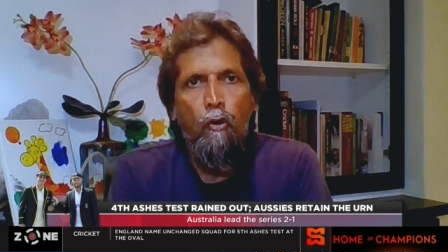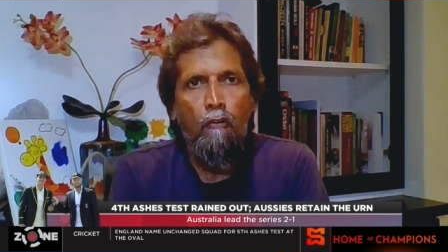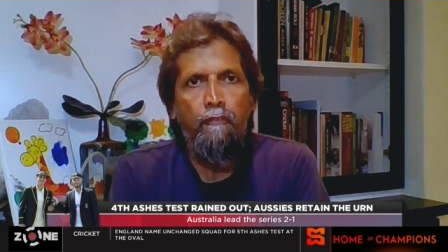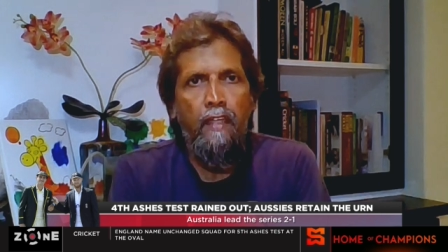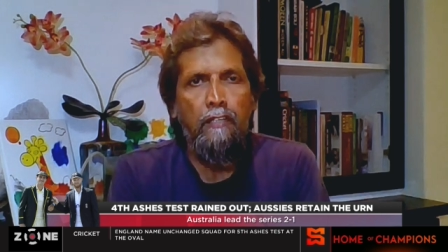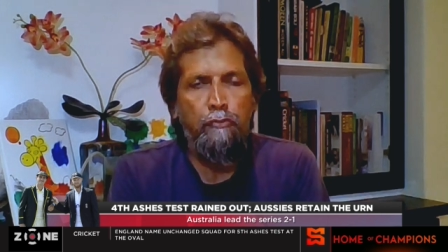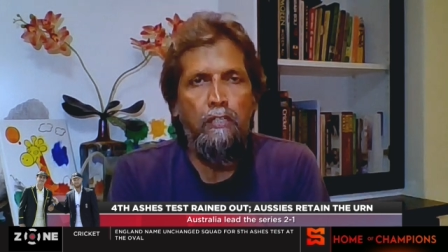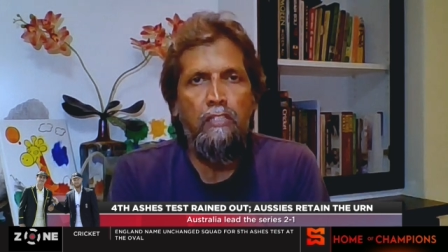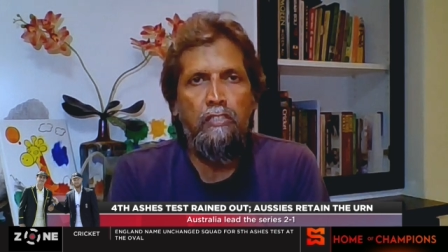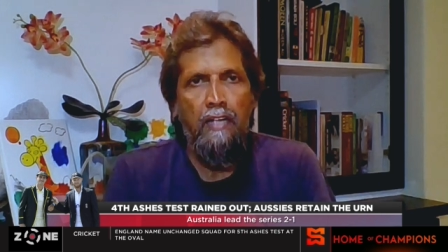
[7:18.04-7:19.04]
off that
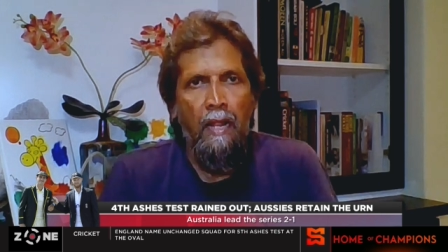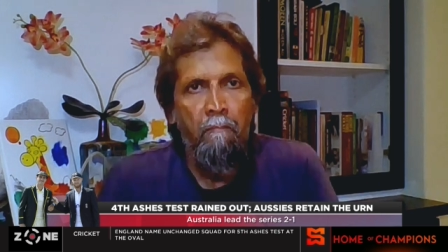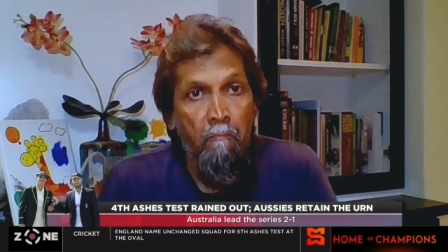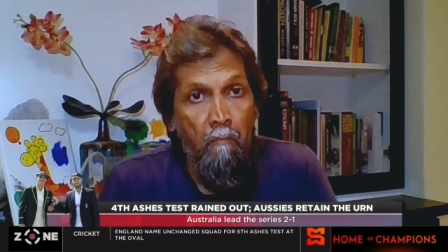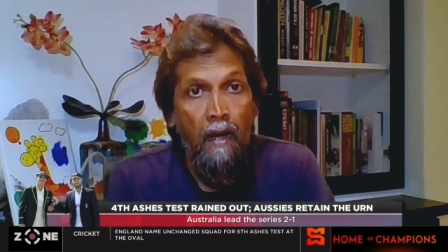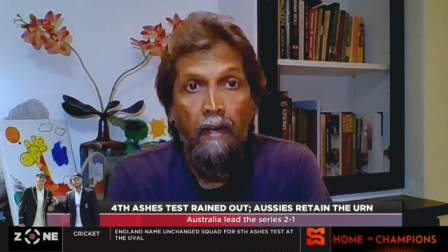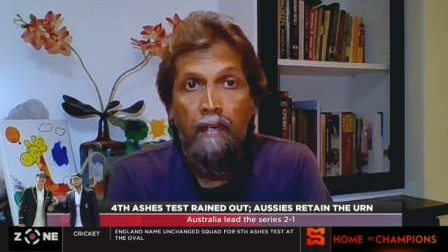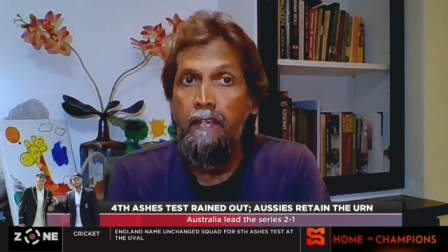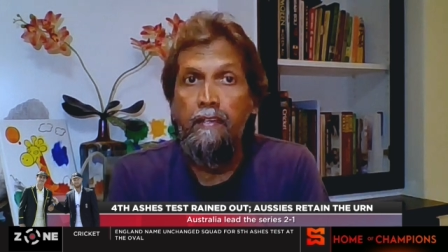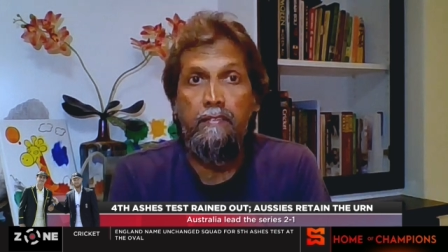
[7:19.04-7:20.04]
tradition and
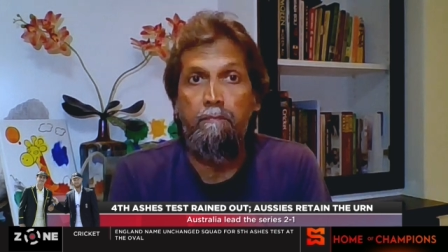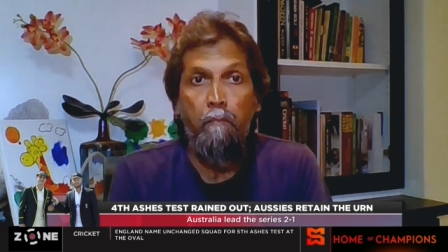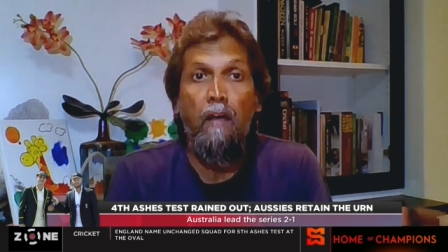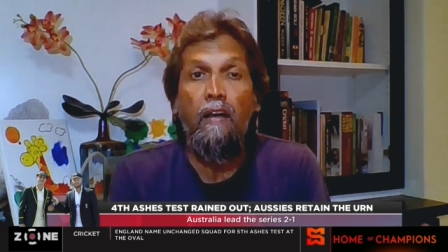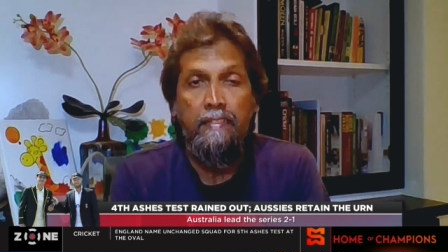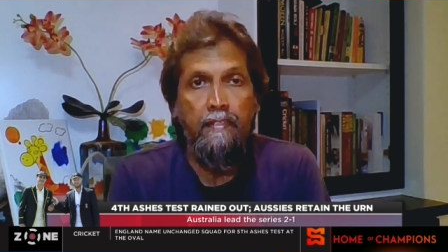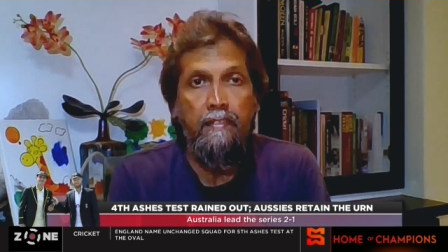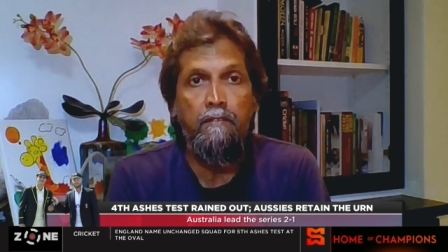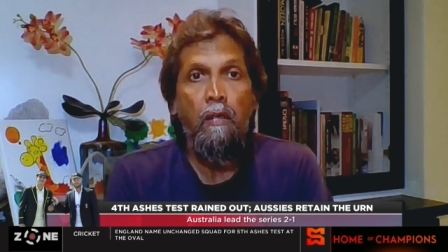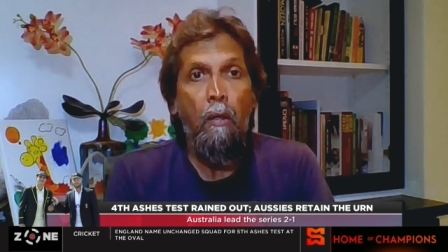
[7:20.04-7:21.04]
marketing it marketing
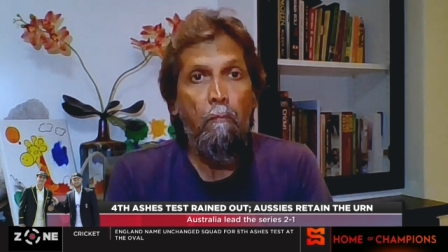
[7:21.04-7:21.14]
it